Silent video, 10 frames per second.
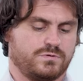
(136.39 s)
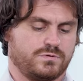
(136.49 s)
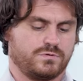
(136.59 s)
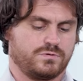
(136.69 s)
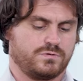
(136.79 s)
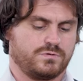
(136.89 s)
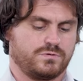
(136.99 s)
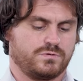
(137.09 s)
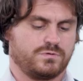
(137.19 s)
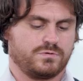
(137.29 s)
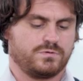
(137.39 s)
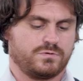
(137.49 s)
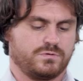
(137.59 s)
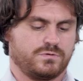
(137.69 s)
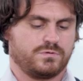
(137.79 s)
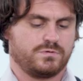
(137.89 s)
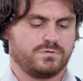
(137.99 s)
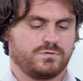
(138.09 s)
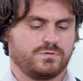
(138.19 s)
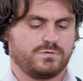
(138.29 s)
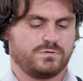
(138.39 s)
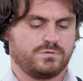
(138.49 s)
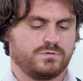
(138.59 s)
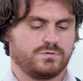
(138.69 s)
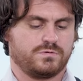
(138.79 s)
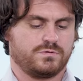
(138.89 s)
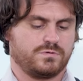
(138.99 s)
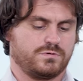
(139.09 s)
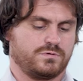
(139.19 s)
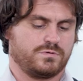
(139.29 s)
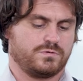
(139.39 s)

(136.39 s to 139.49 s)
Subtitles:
Nobody speaks.